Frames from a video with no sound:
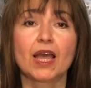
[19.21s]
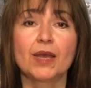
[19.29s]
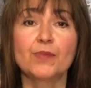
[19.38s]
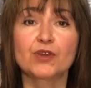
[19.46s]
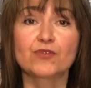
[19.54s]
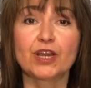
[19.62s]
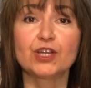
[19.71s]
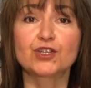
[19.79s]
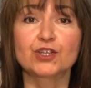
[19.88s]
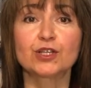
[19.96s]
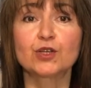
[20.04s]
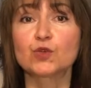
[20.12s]

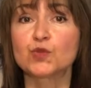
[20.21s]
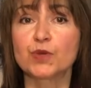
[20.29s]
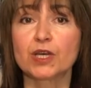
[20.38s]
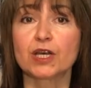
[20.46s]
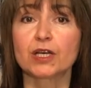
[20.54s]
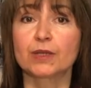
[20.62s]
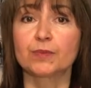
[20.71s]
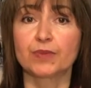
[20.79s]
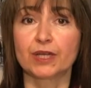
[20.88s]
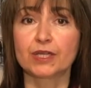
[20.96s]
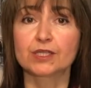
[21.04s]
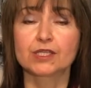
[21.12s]
Immigration could be a
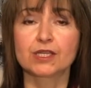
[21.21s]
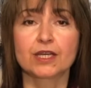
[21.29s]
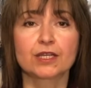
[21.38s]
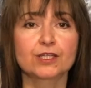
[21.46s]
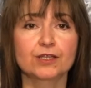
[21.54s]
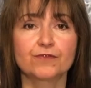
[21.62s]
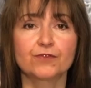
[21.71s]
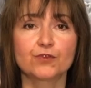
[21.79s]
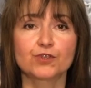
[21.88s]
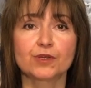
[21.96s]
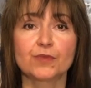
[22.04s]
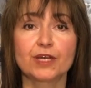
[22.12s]
complex and
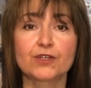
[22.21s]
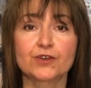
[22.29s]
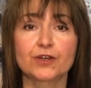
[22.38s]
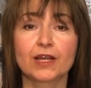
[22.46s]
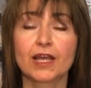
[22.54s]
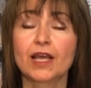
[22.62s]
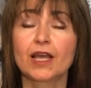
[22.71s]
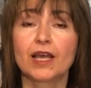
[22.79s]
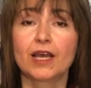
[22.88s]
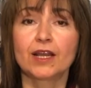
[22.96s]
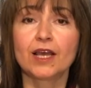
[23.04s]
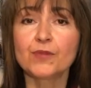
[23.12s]
confusing matter,
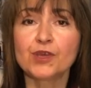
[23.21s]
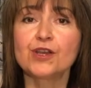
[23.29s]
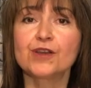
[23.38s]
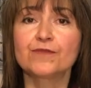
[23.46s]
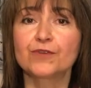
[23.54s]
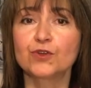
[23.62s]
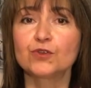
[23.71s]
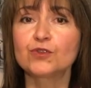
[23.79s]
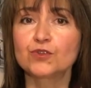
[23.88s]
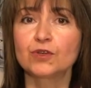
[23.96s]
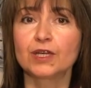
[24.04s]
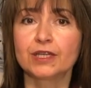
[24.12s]
and I'm here for you
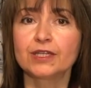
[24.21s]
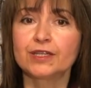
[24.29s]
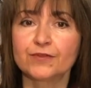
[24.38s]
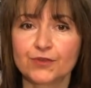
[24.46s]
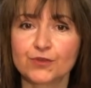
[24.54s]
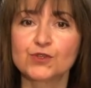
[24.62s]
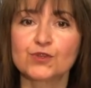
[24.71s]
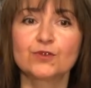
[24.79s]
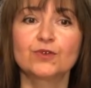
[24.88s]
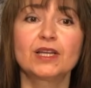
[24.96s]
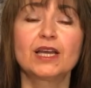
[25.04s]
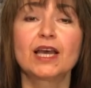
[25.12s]
to unconfuse
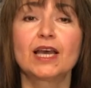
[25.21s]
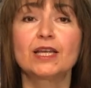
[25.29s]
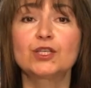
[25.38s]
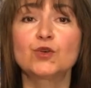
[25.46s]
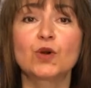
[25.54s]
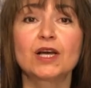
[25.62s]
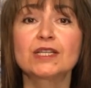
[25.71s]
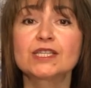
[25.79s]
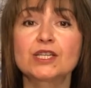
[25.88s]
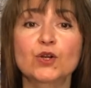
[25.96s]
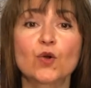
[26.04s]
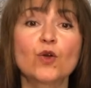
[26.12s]
you and to
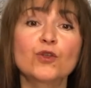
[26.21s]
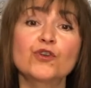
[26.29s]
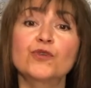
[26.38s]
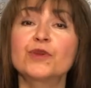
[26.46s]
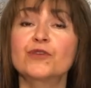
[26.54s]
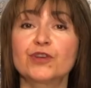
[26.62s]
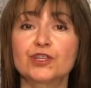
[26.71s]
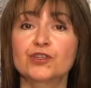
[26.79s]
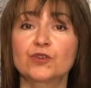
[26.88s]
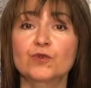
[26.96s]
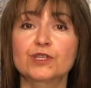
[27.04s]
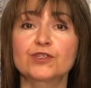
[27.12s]
answer all your
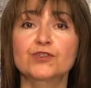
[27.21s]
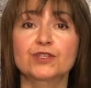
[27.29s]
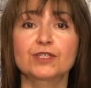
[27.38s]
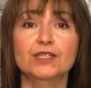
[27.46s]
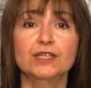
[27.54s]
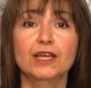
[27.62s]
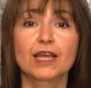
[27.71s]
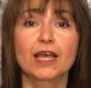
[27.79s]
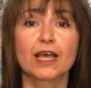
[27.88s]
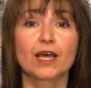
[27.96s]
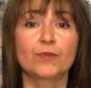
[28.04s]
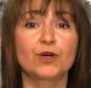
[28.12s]
immigration questions
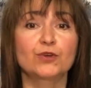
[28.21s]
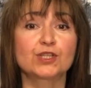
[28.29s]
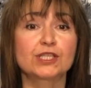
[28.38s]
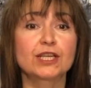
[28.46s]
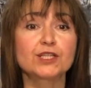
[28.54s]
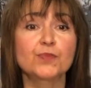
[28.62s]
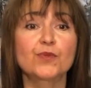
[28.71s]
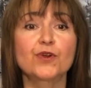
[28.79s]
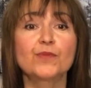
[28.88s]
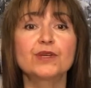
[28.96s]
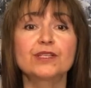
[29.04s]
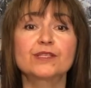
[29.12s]
about study
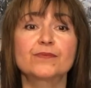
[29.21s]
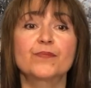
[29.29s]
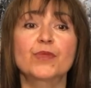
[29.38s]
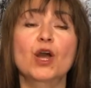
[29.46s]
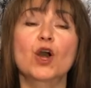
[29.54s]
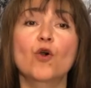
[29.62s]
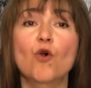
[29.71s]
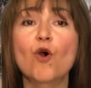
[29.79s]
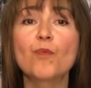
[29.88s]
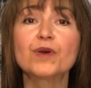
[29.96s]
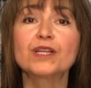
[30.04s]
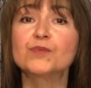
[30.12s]
permits,
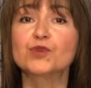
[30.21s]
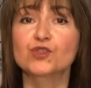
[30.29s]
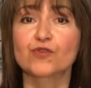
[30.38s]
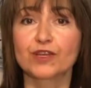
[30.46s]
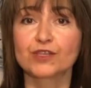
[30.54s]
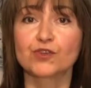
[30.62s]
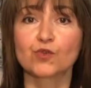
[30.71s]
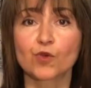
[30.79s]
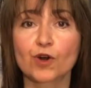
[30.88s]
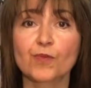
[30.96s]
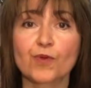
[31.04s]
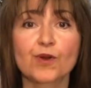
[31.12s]
co-op and postgraduate
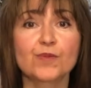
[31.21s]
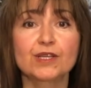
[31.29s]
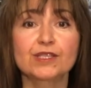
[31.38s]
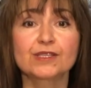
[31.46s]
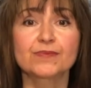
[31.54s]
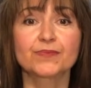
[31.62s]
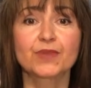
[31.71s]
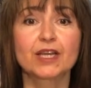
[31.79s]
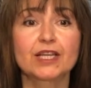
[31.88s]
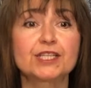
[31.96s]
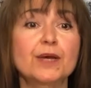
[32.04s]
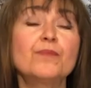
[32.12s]
work permits,
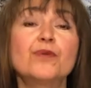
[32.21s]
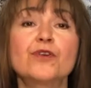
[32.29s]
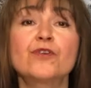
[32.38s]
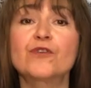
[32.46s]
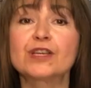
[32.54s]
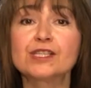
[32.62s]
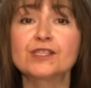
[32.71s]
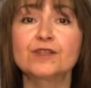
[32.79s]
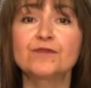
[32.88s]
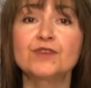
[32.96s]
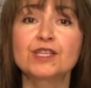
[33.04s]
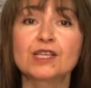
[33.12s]
temporary
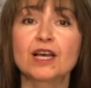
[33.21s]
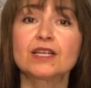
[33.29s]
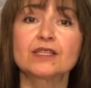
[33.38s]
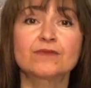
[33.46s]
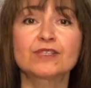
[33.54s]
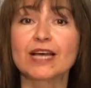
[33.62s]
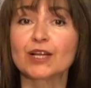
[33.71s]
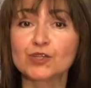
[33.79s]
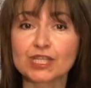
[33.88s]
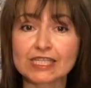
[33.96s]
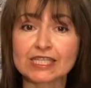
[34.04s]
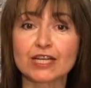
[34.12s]
resident visa,
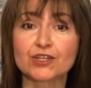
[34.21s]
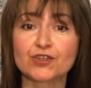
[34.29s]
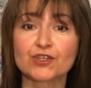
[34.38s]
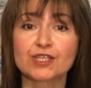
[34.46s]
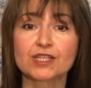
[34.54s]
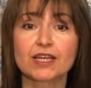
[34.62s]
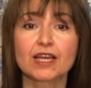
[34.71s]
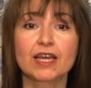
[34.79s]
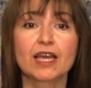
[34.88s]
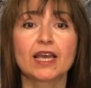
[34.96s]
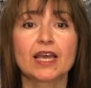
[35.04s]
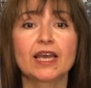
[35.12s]
status extensions,
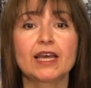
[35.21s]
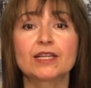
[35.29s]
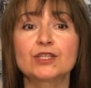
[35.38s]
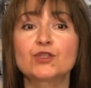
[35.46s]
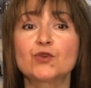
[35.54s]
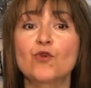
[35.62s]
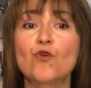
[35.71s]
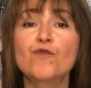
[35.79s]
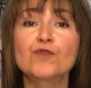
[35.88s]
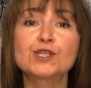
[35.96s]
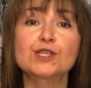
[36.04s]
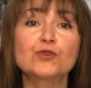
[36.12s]
and to
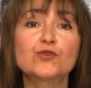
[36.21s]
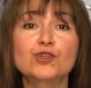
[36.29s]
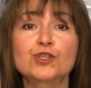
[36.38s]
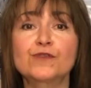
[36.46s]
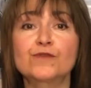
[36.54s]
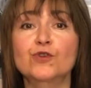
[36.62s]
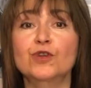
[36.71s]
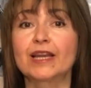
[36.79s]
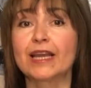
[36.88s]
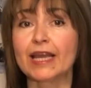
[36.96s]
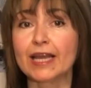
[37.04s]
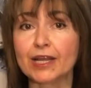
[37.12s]
offer solutions for
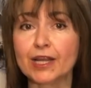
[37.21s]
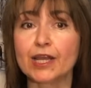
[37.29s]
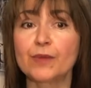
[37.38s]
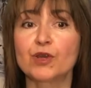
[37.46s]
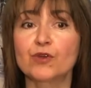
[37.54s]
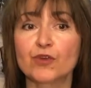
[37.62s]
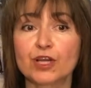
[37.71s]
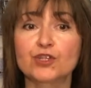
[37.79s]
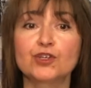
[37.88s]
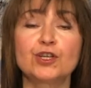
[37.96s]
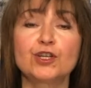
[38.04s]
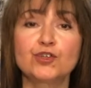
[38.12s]
any
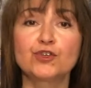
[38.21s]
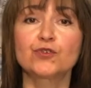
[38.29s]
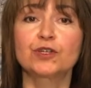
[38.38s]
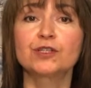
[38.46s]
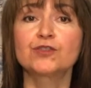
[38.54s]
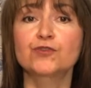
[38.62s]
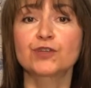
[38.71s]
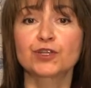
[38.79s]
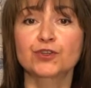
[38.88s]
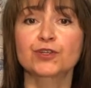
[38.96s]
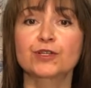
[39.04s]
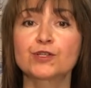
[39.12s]
immigration issue an
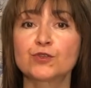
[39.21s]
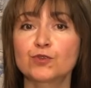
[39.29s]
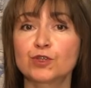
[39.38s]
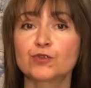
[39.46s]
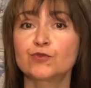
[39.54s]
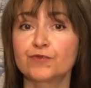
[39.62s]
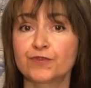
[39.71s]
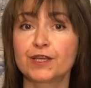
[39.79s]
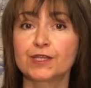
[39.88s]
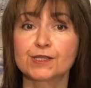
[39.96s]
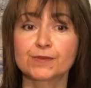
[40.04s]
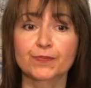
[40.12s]
international student could
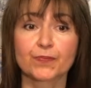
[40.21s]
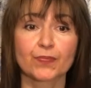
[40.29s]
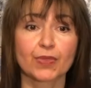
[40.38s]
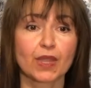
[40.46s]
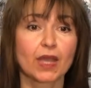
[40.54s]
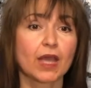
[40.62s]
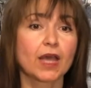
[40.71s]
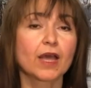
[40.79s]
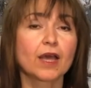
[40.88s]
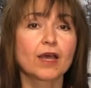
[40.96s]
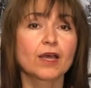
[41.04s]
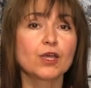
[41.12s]
face.
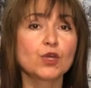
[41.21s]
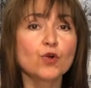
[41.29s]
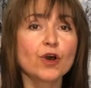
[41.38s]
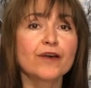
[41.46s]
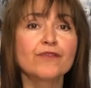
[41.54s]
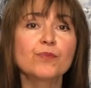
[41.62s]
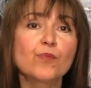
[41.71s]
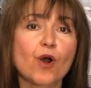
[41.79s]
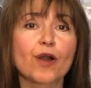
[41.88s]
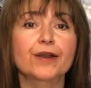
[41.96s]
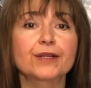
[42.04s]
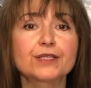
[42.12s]
You have
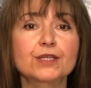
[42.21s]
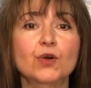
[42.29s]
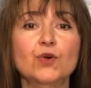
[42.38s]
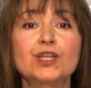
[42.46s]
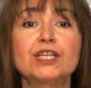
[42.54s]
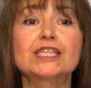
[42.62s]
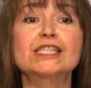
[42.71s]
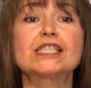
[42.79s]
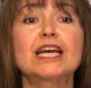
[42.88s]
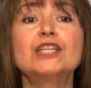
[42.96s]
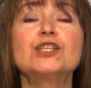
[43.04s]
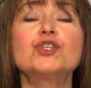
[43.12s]
embarked on an
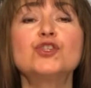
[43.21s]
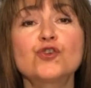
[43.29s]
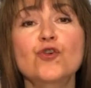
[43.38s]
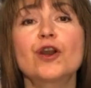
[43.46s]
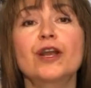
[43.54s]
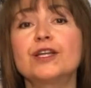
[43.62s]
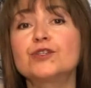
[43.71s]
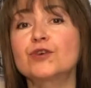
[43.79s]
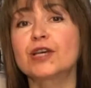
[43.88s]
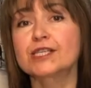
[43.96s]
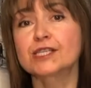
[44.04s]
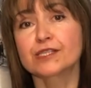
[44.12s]
exciting journey
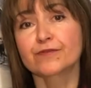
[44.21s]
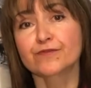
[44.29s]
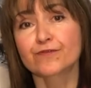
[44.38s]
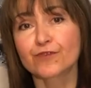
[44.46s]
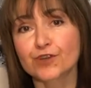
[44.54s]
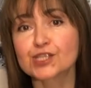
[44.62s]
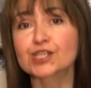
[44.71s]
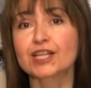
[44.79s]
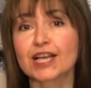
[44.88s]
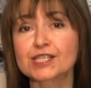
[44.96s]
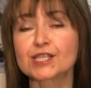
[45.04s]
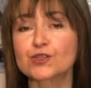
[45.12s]
to get the first
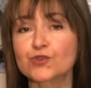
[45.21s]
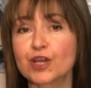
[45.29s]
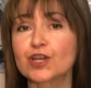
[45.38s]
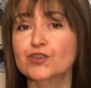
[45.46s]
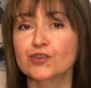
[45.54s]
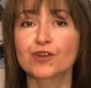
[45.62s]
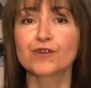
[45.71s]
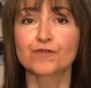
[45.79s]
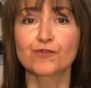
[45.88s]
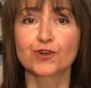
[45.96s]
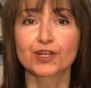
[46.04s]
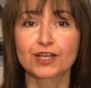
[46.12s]
class education in
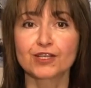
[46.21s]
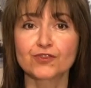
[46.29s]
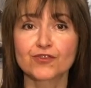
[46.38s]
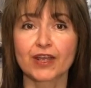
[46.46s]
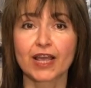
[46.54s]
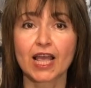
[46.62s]
a foreign country,